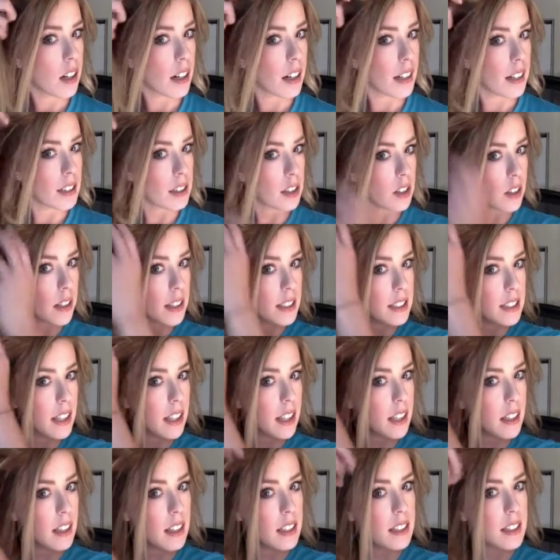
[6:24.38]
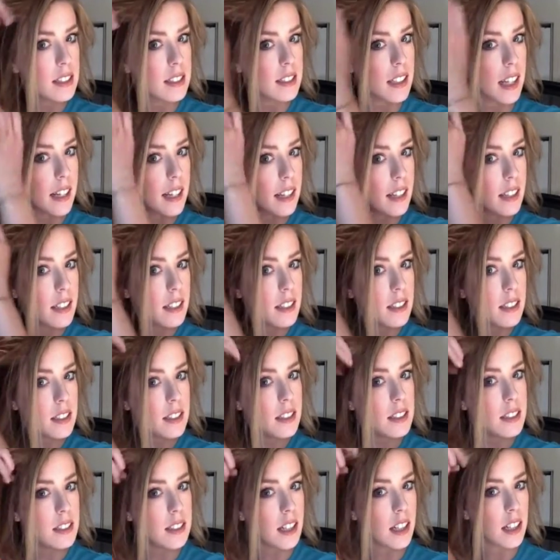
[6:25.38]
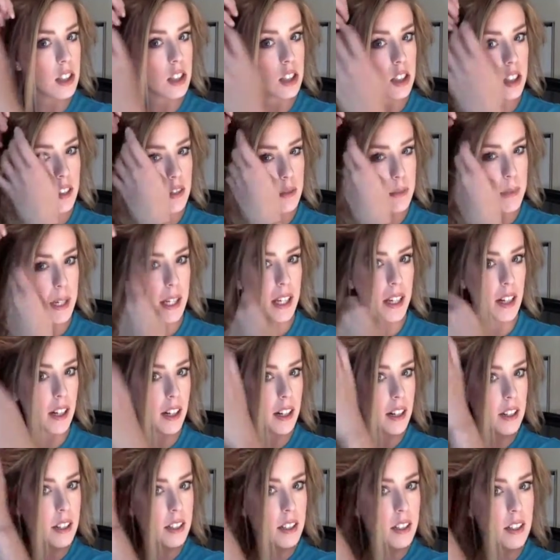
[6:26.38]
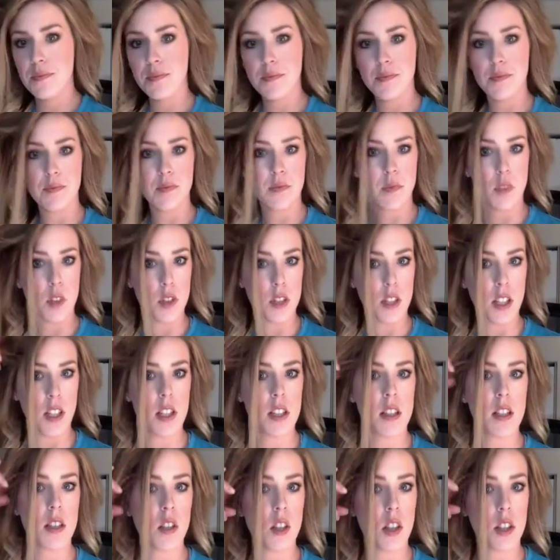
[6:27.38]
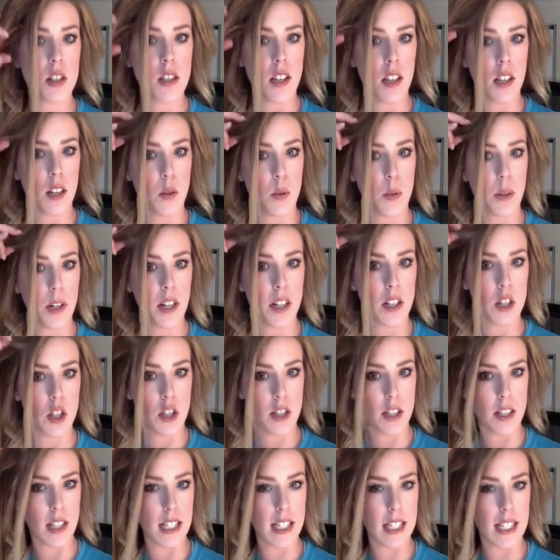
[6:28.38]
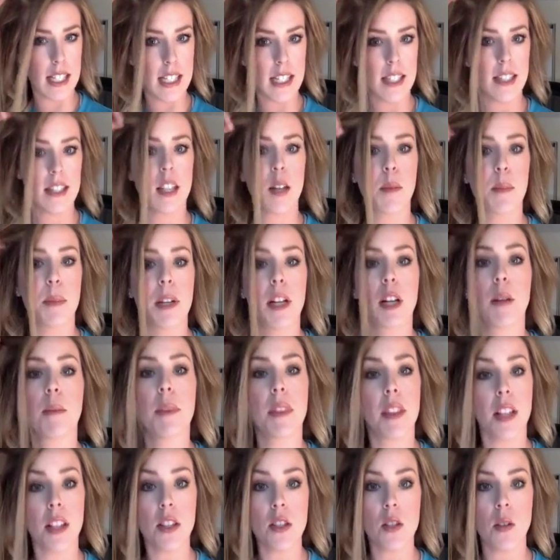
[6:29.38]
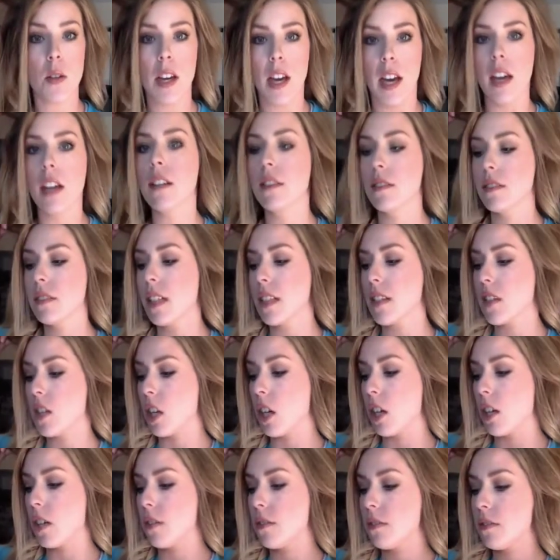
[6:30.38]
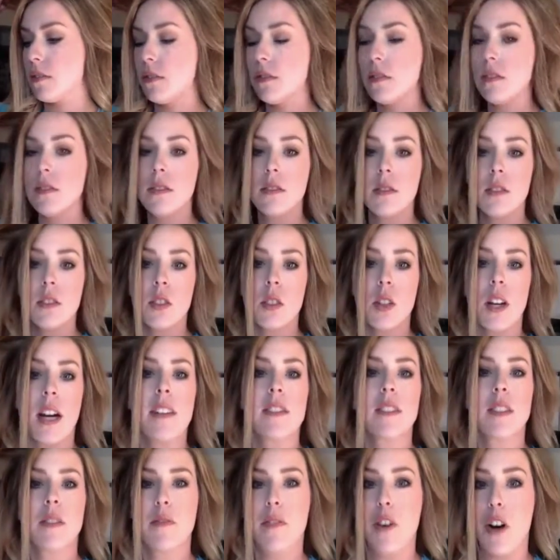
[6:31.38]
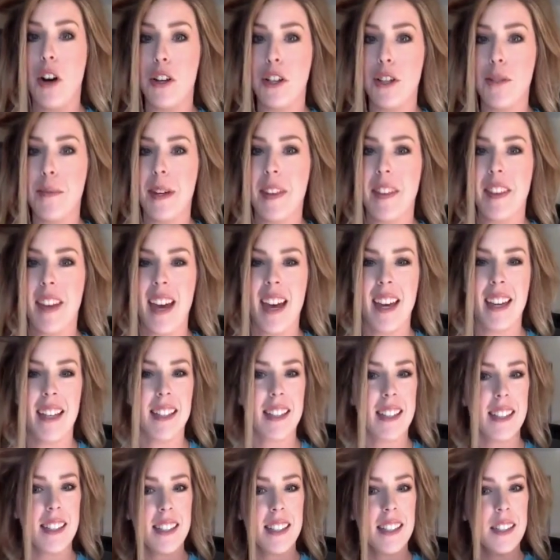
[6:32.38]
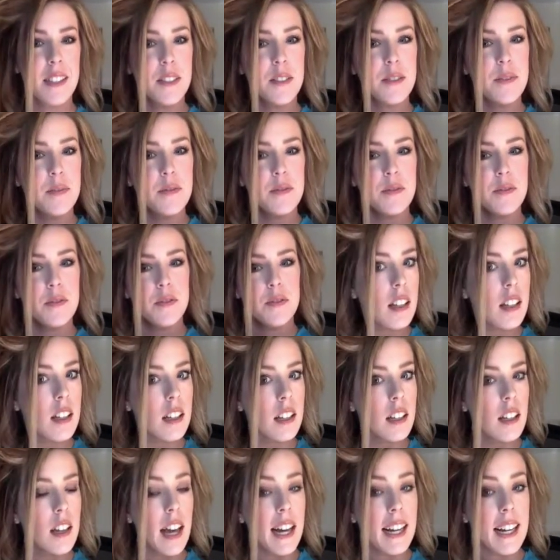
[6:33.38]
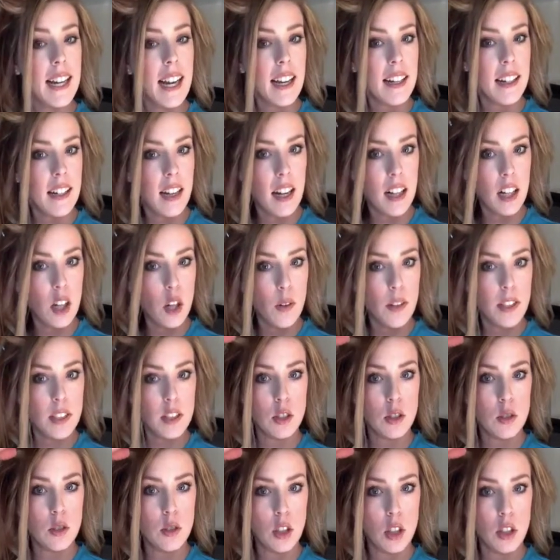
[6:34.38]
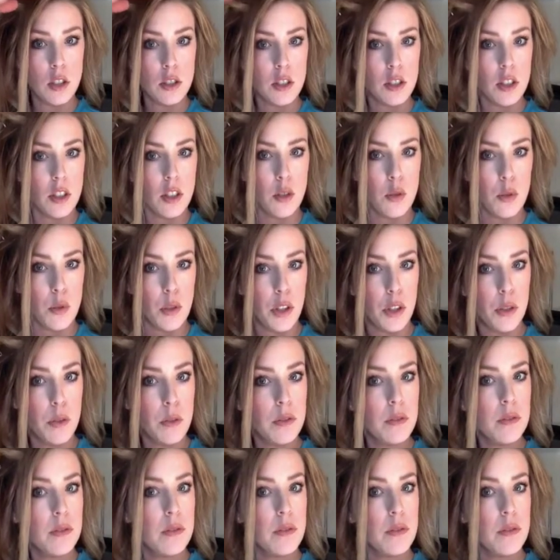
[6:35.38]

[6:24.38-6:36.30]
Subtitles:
Right, so I take this second section of my hair. You see it looks kind of weird, it's just like teased up here, but that's okay. That's good. We'll have some volume at the end. Again, not going too close to the root.